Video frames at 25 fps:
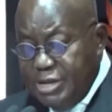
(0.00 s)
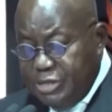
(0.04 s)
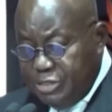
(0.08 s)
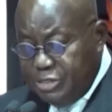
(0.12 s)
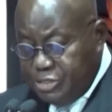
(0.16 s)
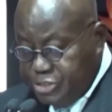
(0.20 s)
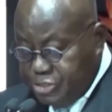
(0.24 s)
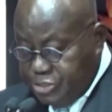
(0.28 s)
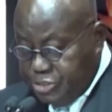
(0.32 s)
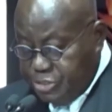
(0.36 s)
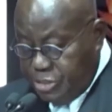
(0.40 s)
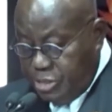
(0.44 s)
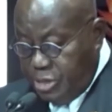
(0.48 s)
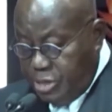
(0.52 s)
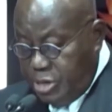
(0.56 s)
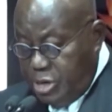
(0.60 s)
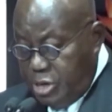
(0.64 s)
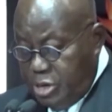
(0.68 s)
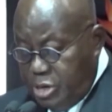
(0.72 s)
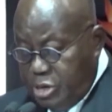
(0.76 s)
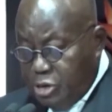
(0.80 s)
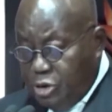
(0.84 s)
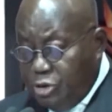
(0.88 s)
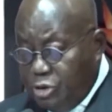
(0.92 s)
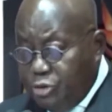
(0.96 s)
And
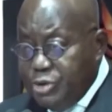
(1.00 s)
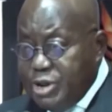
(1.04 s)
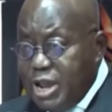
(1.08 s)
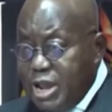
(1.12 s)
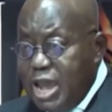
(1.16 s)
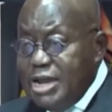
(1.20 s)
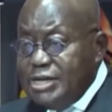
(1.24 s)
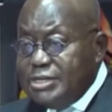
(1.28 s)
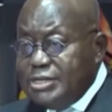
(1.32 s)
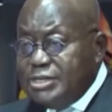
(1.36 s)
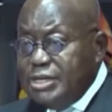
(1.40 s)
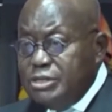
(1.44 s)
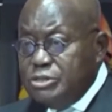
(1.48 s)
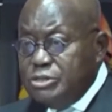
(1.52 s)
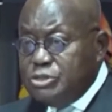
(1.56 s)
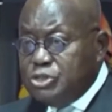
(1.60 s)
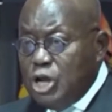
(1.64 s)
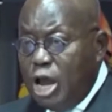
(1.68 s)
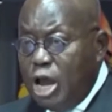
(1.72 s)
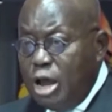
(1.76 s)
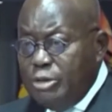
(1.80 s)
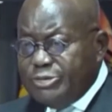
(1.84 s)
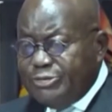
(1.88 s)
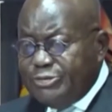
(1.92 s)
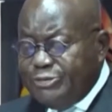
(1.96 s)
H.
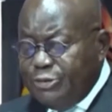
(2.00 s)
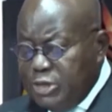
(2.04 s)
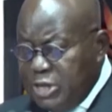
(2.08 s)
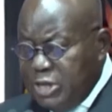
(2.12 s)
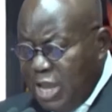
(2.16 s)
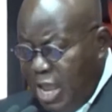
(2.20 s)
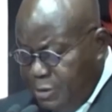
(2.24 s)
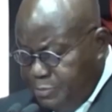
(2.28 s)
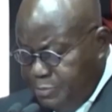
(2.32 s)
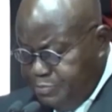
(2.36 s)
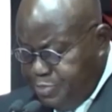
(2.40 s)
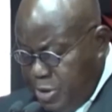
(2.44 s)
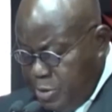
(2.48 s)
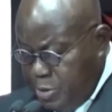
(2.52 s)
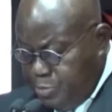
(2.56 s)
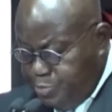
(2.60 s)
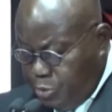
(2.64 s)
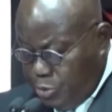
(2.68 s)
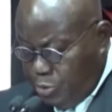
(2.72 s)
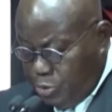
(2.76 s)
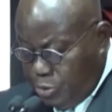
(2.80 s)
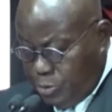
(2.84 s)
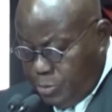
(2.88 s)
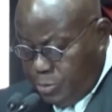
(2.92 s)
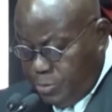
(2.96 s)
Creating jobs for
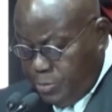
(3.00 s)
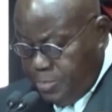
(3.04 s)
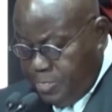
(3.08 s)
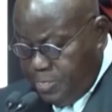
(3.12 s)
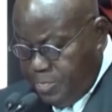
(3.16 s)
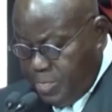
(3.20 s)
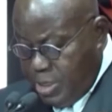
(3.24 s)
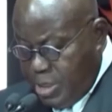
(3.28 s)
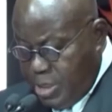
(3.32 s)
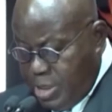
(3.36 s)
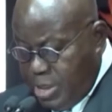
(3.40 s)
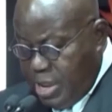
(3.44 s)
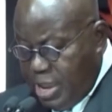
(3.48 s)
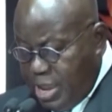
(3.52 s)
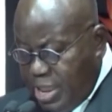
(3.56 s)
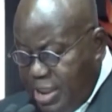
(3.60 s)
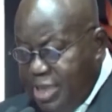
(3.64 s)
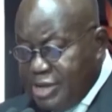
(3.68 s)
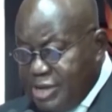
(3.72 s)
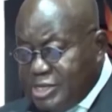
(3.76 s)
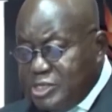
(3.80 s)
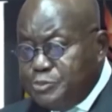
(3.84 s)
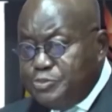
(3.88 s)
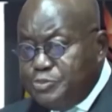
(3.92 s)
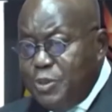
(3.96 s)
young people
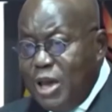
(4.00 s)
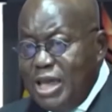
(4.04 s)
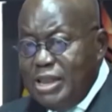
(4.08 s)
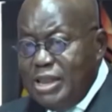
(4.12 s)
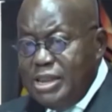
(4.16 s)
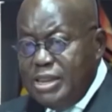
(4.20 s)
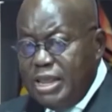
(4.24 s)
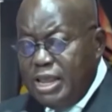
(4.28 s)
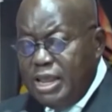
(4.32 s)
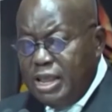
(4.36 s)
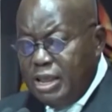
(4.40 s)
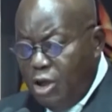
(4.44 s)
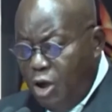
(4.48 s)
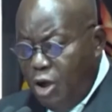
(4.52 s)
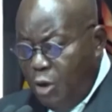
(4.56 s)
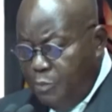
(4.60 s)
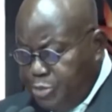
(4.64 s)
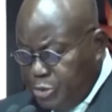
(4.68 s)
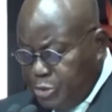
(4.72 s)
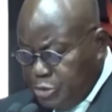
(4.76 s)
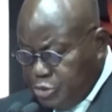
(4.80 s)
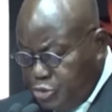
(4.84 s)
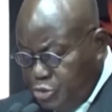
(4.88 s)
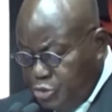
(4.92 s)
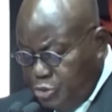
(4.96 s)
and
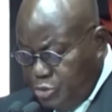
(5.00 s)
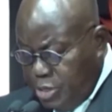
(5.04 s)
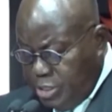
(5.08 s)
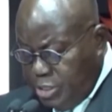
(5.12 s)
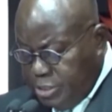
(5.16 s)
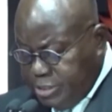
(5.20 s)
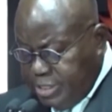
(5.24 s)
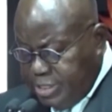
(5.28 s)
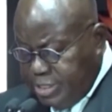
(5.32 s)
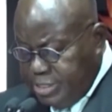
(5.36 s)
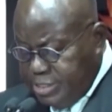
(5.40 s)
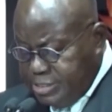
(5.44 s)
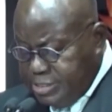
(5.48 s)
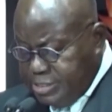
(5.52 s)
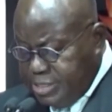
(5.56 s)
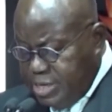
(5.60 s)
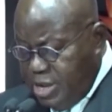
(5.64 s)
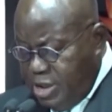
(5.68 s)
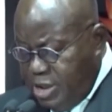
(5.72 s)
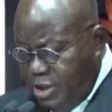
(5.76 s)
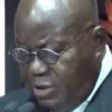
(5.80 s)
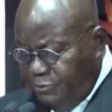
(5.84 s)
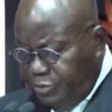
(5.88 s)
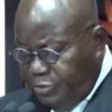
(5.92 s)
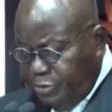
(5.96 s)
expanding
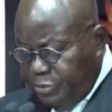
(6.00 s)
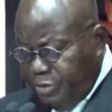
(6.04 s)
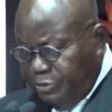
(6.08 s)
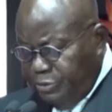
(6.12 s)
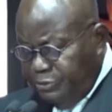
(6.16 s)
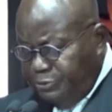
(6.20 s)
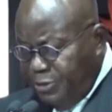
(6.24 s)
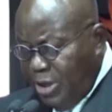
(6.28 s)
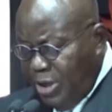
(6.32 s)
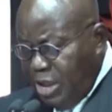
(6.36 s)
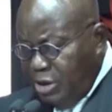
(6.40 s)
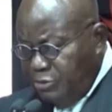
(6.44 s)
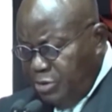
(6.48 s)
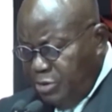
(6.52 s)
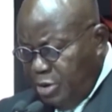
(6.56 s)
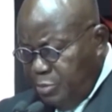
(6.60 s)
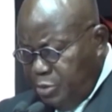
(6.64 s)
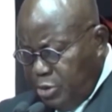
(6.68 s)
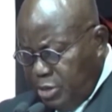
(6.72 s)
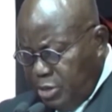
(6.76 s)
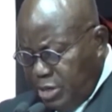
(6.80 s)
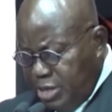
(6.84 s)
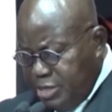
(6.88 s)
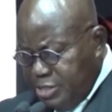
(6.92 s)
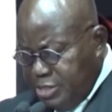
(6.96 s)
opportunities for the
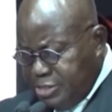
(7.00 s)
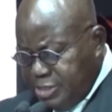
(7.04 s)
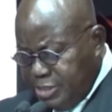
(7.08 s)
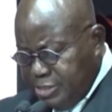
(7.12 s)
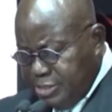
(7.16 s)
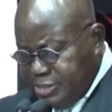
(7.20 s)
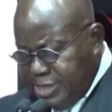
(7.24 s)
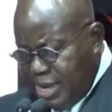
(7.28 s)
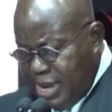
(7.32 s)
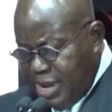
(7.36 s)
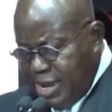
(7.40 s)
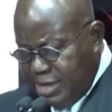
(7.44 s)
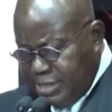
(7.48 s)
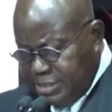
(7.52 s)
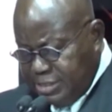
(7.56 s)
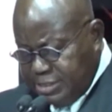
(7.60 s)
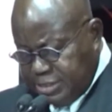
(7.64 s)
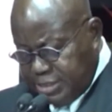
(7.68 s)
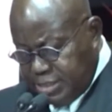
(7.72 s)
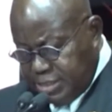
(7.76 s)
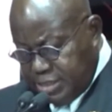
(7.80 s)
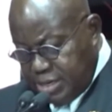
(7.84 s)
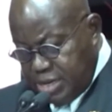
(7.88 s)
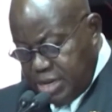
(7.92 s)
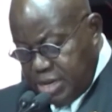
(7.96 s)
vulnerable in
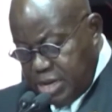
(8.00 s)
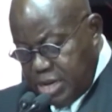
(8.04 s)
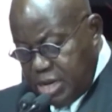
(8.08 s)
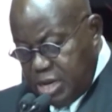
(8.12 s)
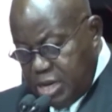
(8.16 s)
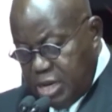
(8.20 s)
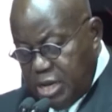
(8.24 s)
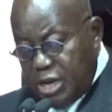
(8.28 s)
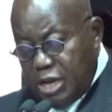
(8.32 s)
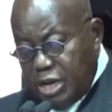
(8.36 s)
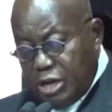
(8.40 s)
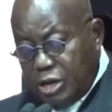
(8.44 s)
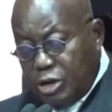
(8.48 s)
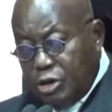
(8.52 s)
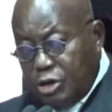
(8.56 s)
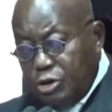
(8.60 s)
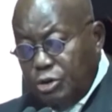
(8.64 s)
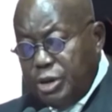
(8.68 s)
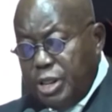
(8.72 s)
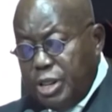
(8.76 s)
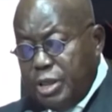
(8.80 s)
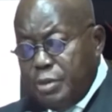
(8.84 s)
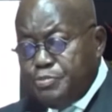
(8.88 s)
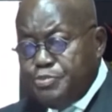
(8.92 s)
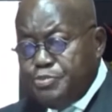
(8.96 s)
society,
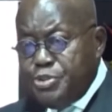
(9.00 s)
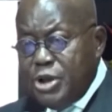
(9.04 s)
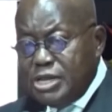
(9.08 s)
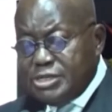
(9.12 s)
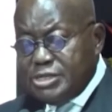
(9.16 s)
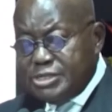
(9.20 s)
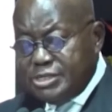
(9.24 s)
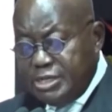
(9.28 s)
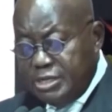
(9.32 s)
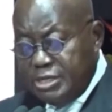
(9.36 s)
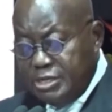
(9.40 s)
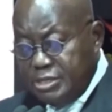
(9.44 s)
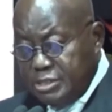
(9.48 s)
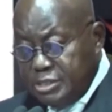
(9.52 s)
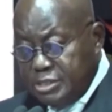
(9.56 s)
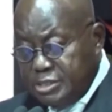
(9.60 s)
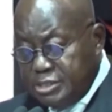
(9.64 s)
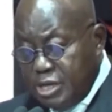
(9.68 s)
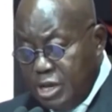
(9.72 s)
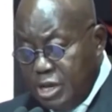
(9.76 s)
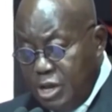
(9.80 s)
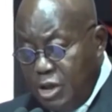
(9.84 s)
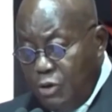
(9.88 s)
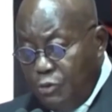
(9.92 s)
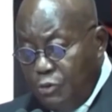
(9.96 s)
including
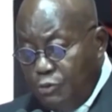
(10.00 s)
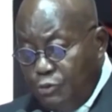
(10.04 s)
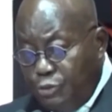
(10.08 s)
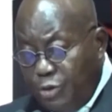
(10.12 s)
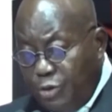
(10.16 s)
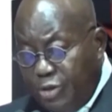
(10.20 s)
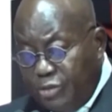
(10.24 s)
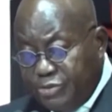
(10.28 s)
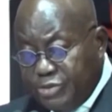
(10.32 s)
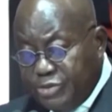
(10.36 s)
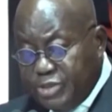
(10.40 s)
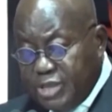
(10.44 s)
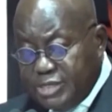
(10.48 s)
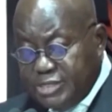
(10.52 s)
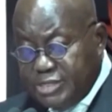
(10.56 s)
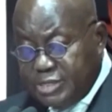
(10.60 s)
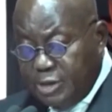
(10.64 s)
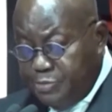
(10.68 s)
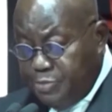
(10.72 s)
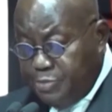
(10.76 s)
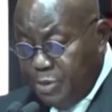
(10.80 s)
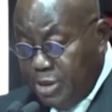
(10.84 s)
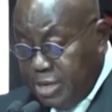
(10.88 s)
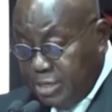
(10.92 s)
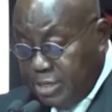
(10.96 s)
persons
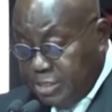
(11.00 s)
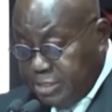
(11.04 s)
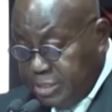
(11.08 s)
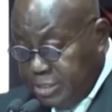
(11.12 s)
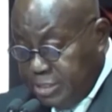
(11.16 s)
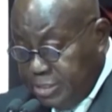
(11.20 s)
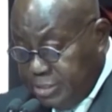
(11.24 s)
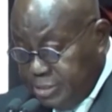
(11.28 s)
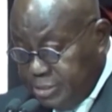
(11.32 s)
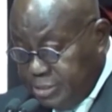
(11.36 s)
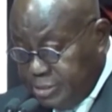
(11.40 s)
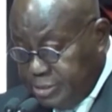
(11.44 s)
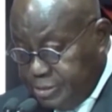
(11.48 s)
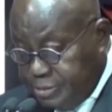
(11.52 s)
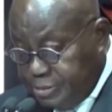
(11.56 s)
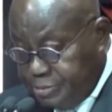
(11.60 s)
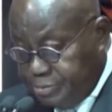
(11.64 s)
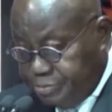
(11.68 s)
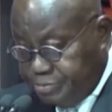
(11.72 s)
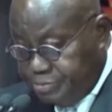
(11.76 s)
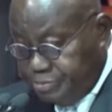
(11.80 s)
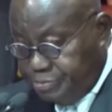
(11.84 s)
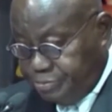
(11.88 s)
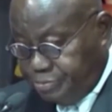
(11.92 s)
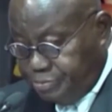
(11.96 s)
with
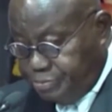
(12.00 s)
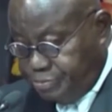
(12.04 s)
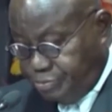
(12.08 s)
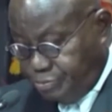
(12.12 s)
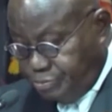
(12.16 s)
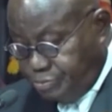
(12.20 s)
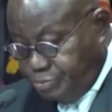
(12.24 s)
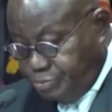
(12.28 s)
disabilities.